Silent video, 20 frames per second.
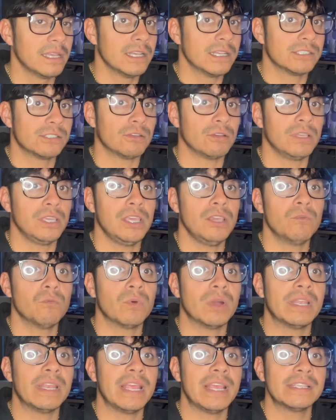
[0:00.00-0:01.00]
So he
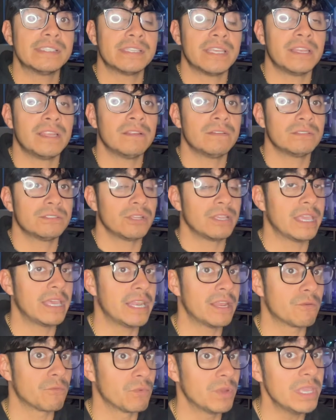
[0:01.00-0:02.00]
went and sent it to get
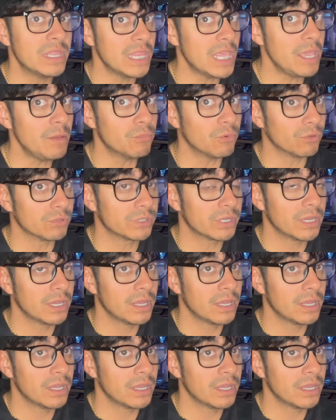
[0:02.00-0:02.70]
it relabeled,